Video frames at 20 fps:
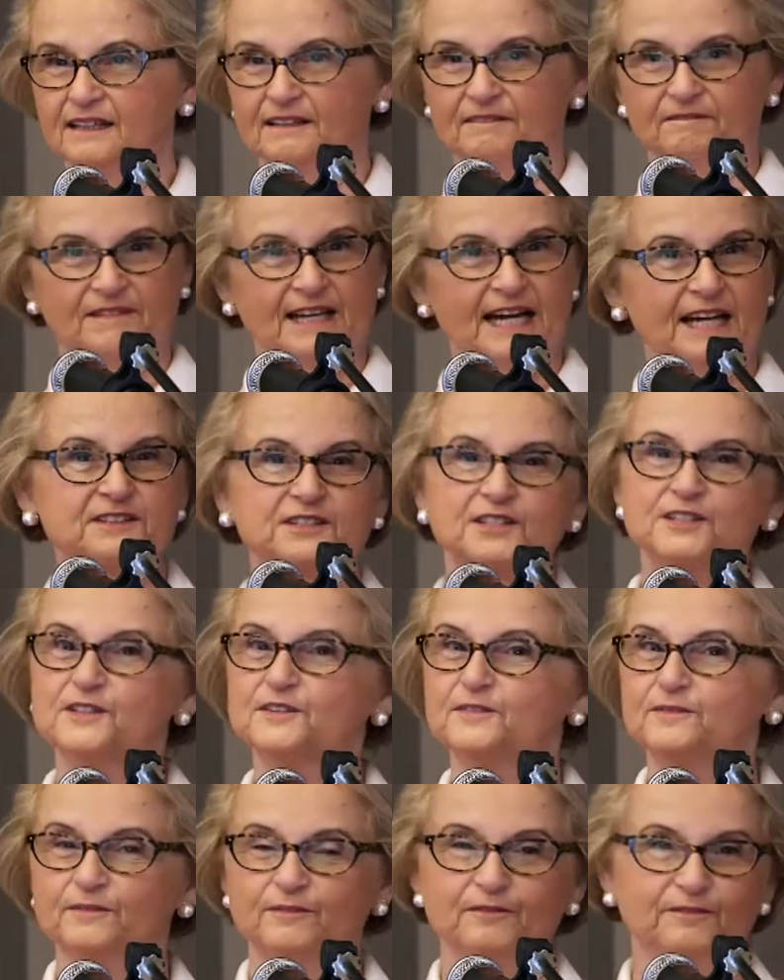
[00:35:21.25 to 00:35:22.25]
That's
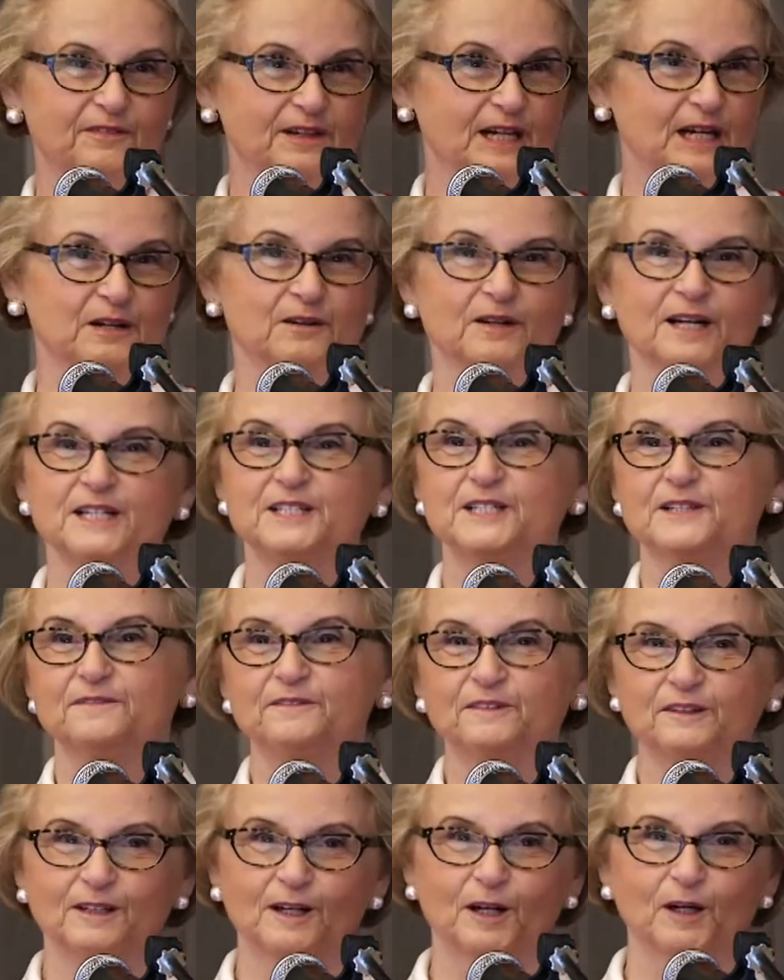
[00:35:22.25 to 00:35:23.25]
a very
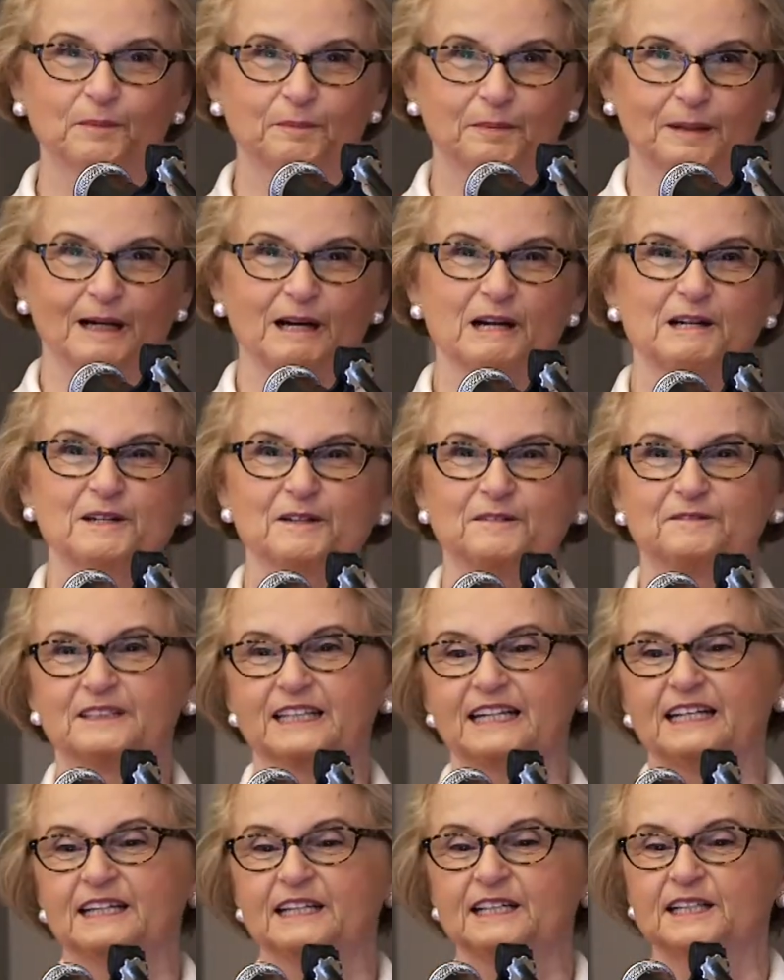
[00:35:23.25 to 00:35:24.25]
difficult part of
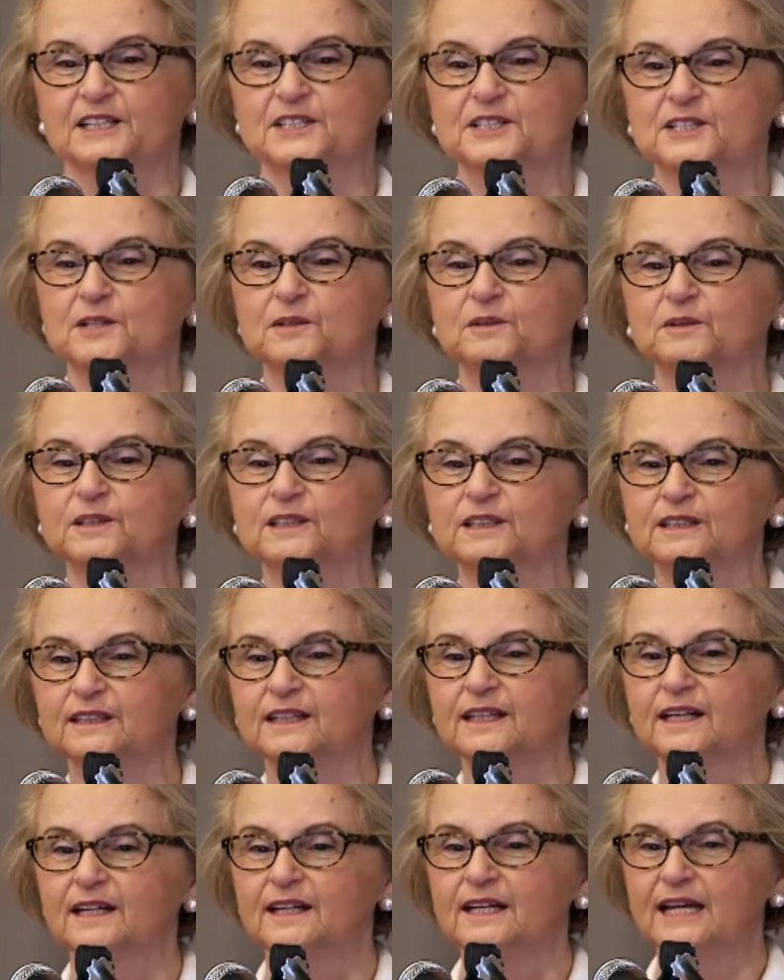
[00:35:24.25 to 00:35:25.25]
leading a
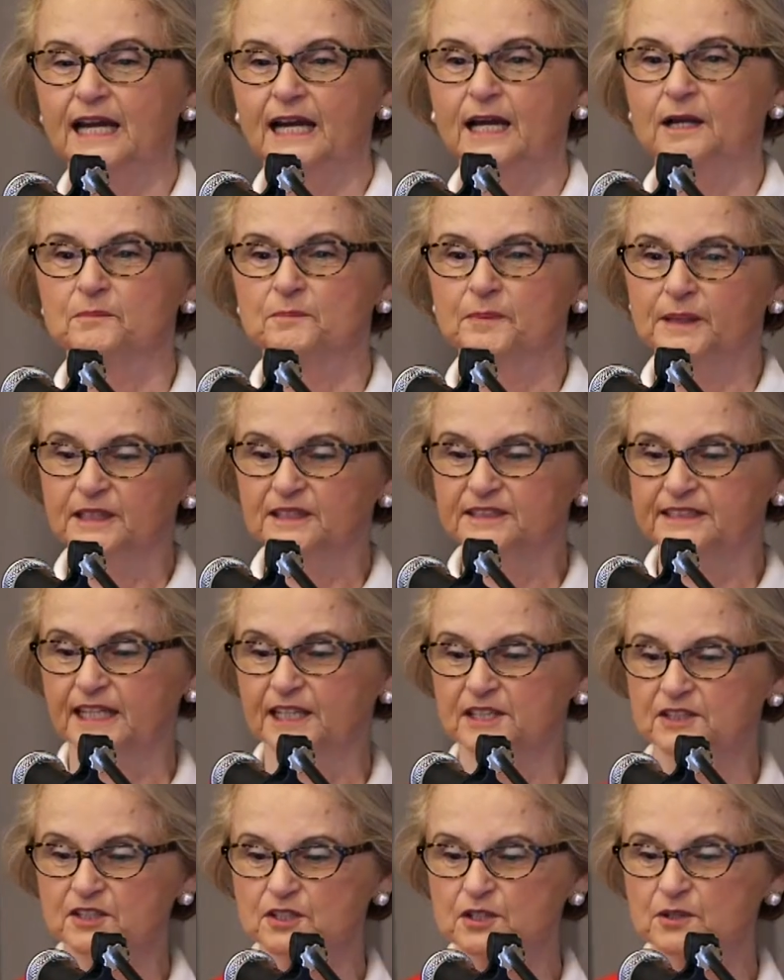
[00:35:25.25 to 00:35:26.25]
school, and
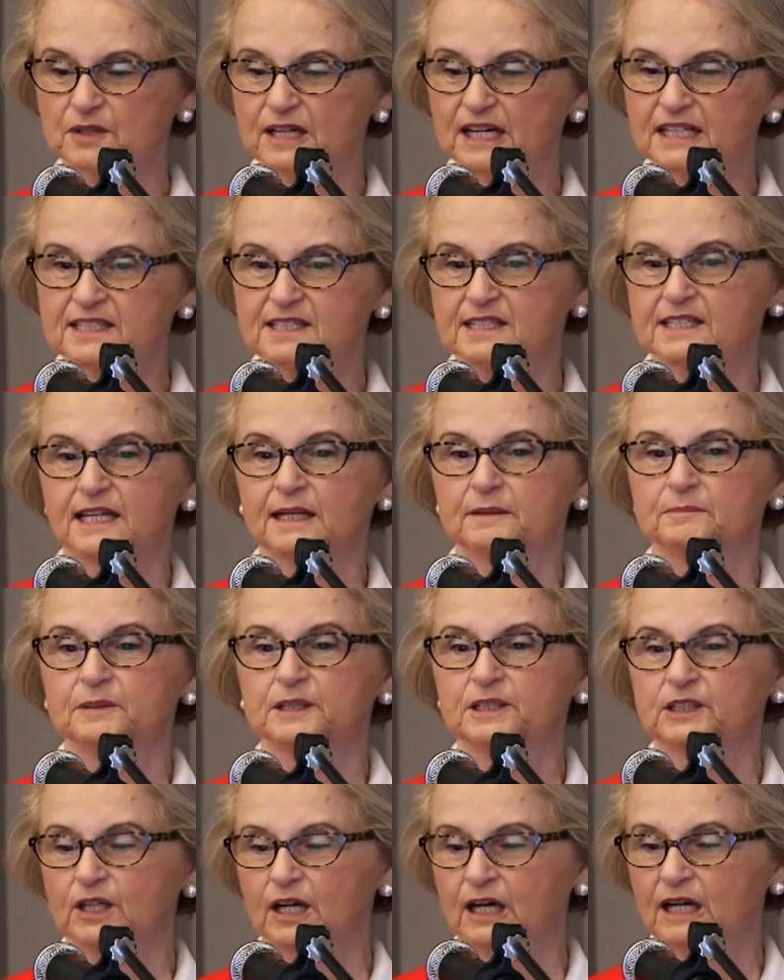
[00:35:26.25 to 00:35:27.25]
building trust and
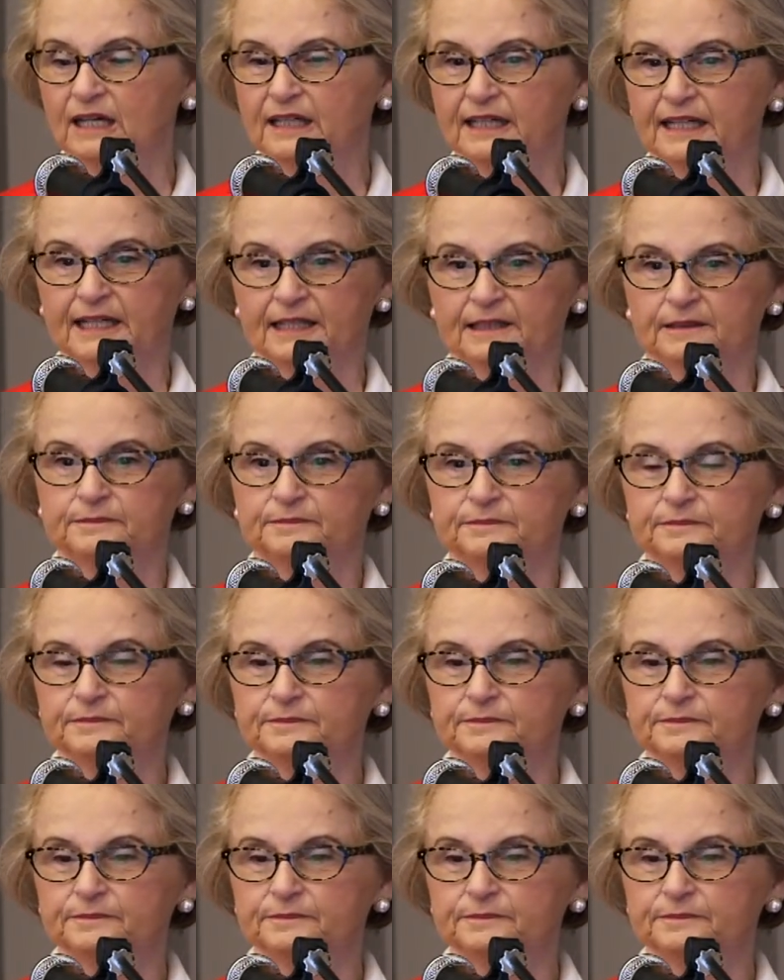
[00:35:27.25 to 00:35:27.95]
belonging.